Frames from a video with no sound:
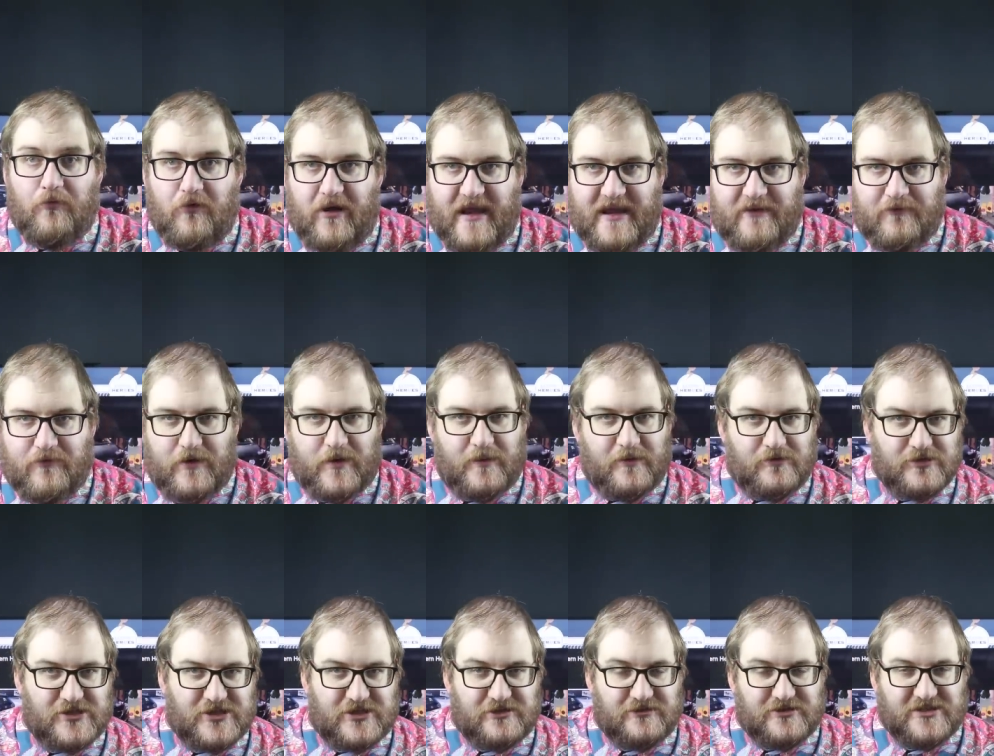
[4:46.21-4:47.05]
rate with
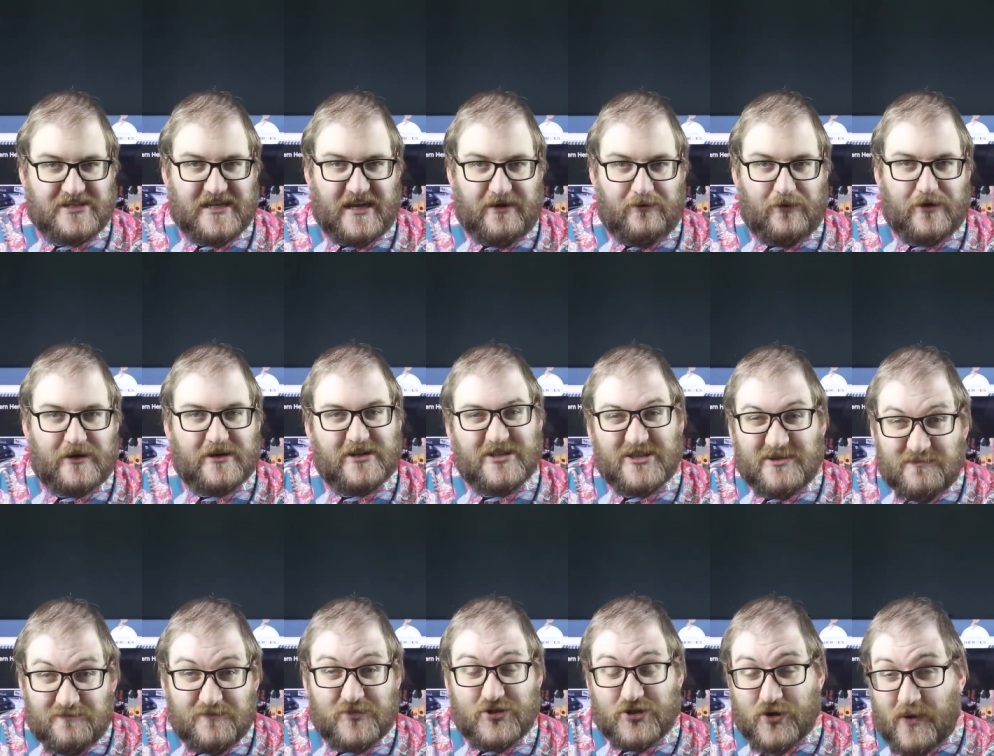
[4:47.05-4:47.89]
most of those
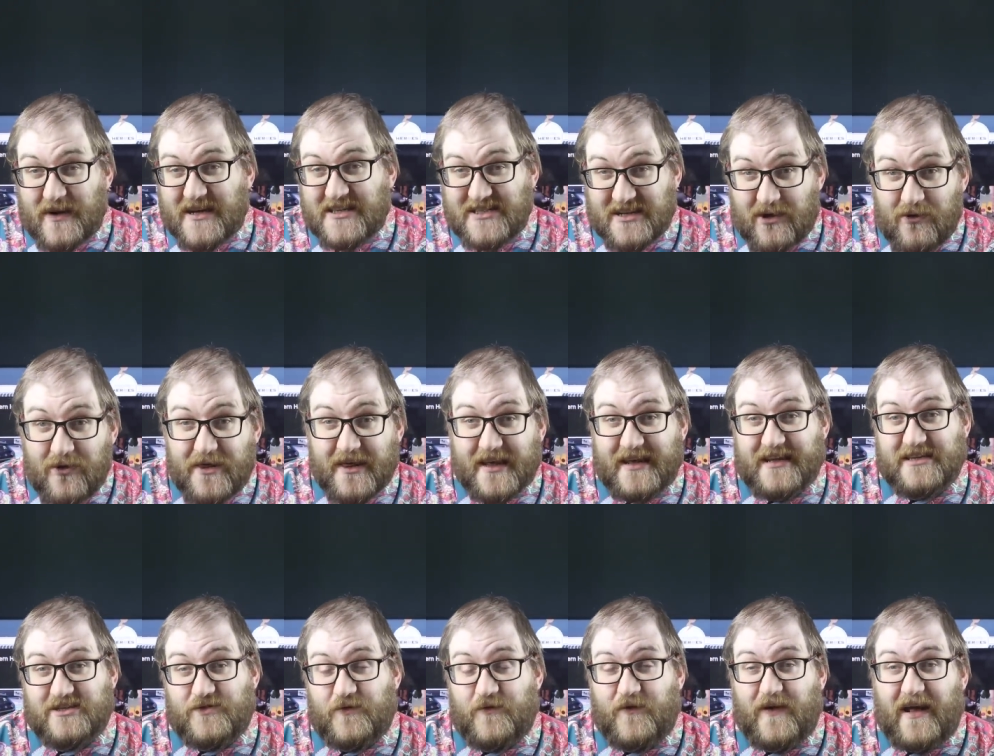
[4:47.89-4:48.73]
networks. So I still think
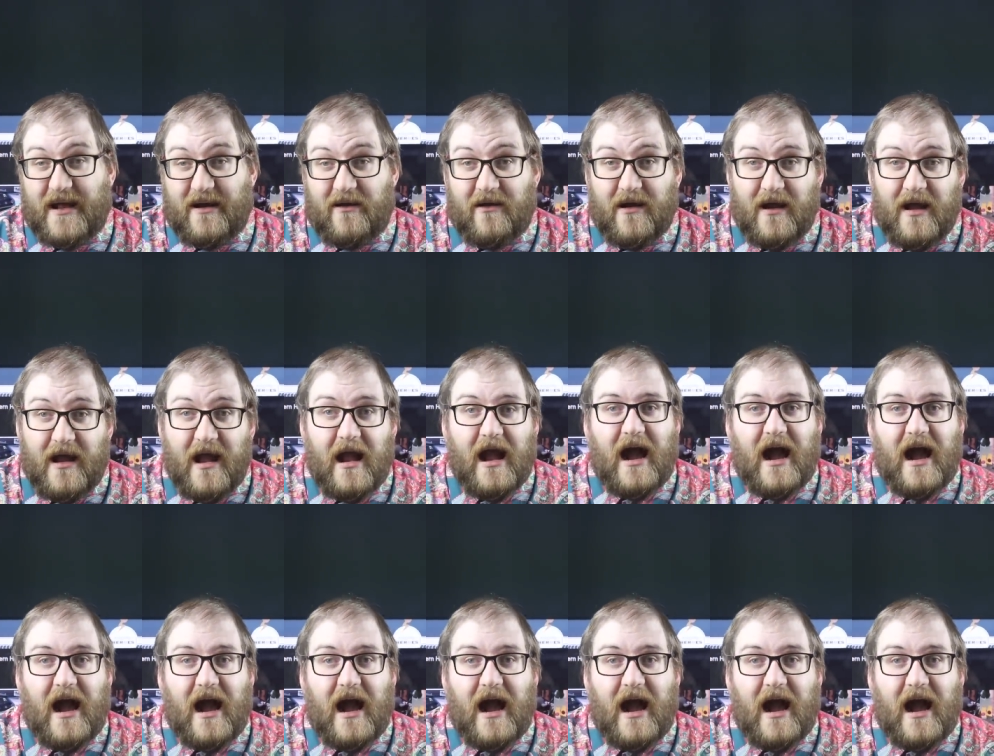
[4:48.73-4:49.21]
it's fair.